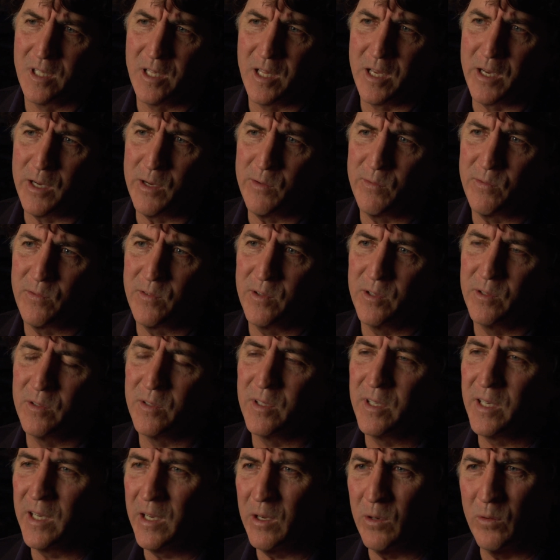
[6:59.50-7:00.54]
life, ill
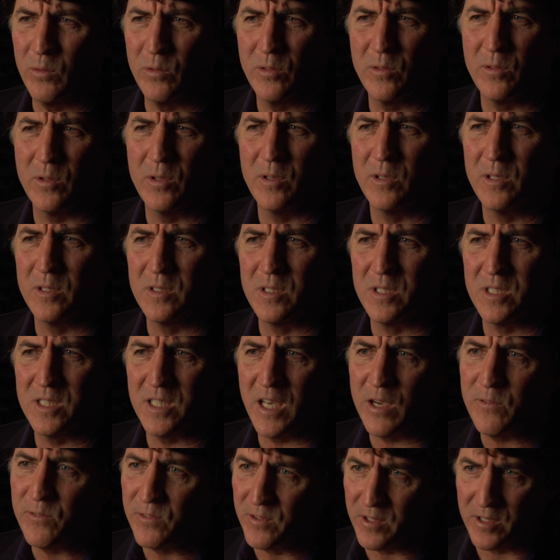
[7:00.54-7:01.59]
health and his
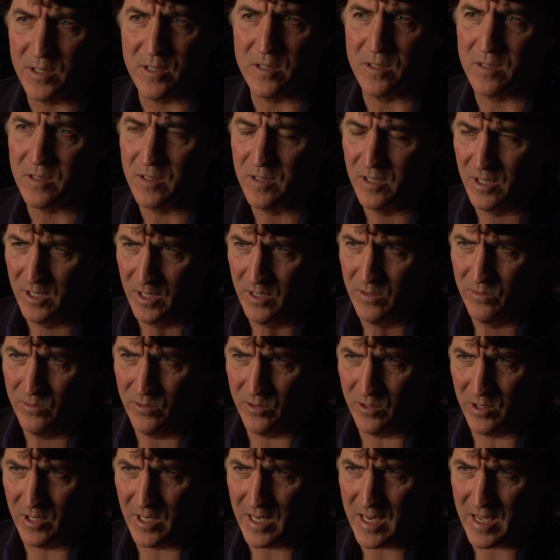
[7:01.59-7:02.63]
deafness
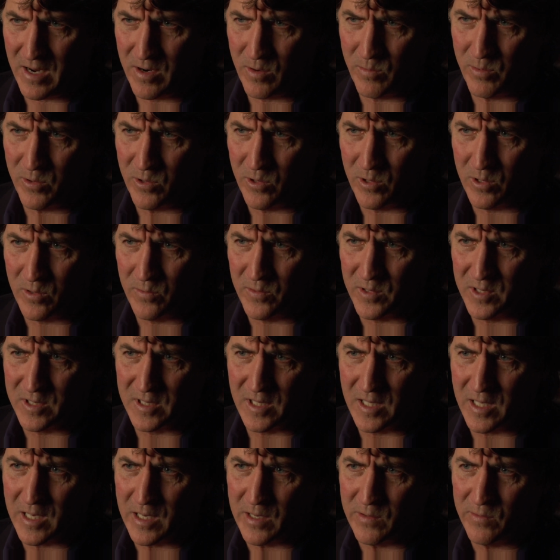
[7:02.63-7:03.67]
for the latter part of
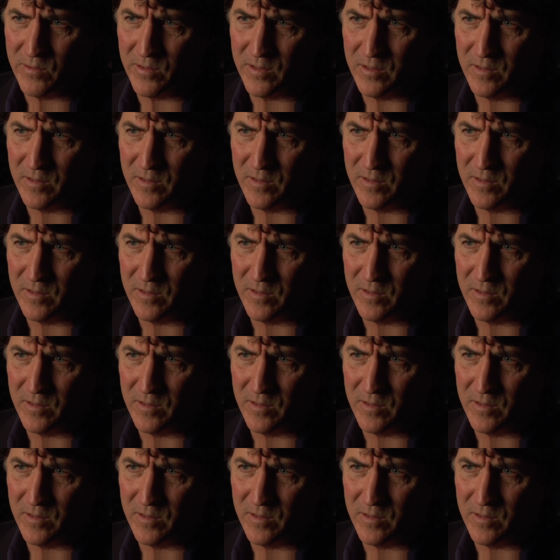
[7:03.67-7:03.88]
his life.